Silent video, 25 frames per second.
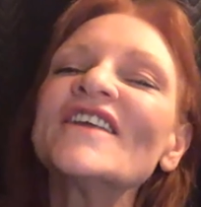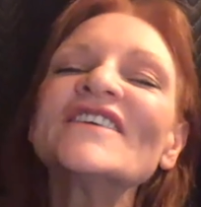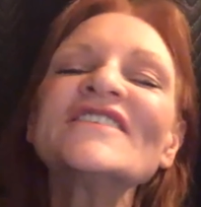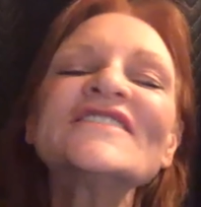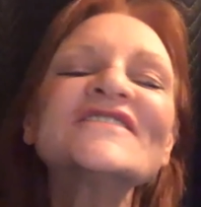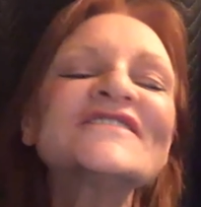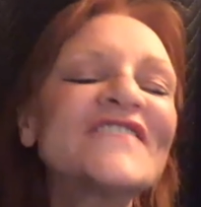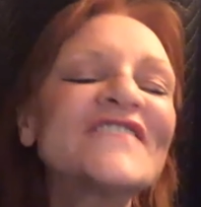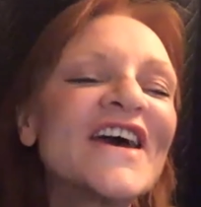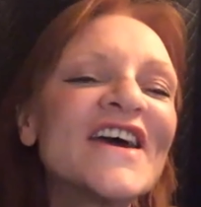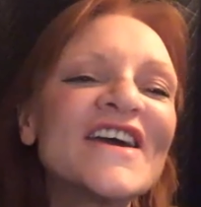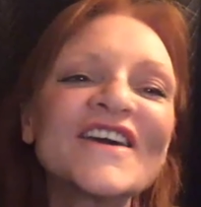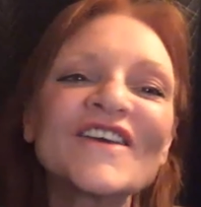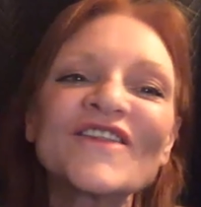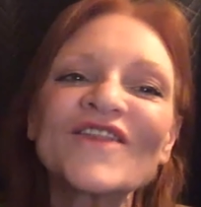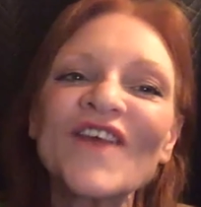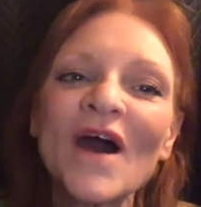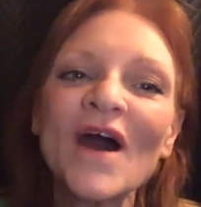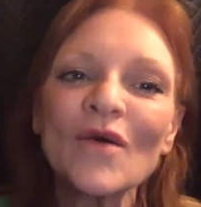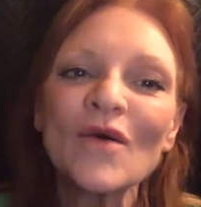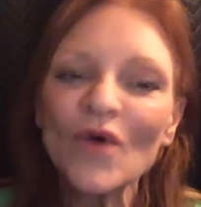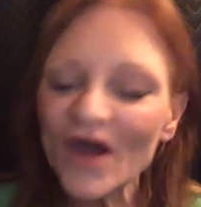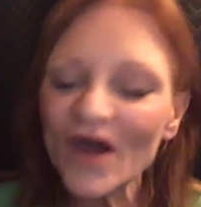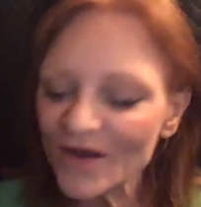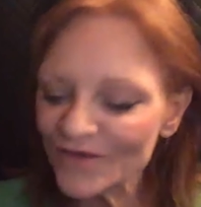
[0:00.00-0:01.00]
lot of different
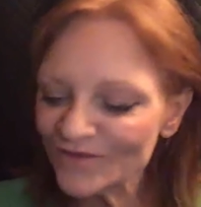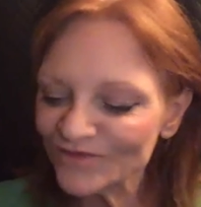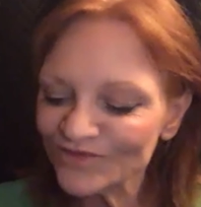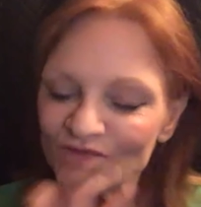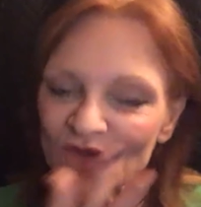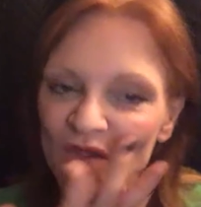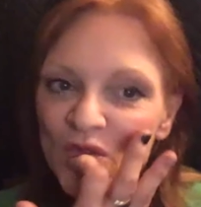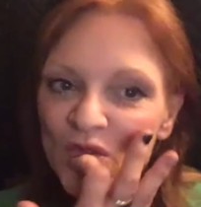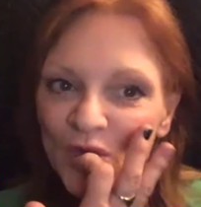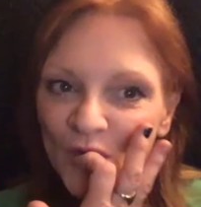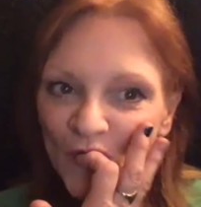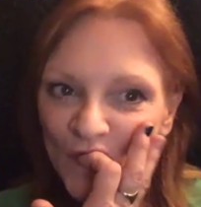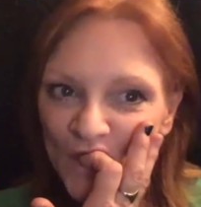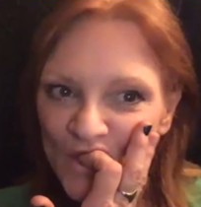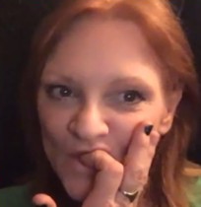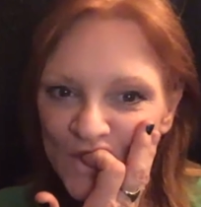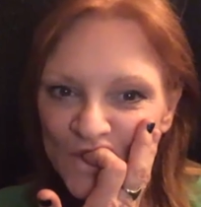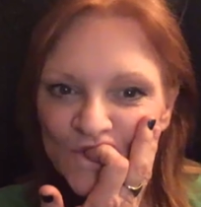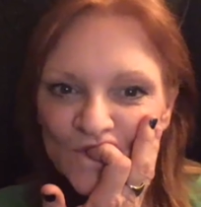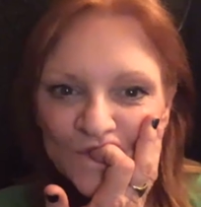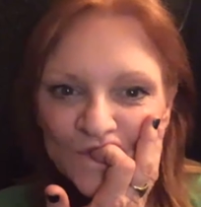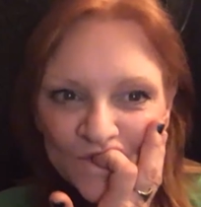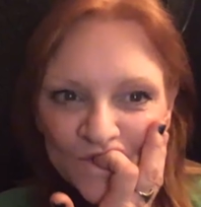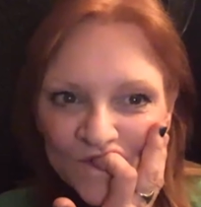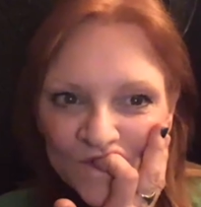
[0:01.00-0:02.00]
opportunities when it
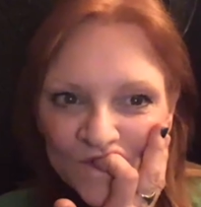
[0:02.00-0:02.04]
comes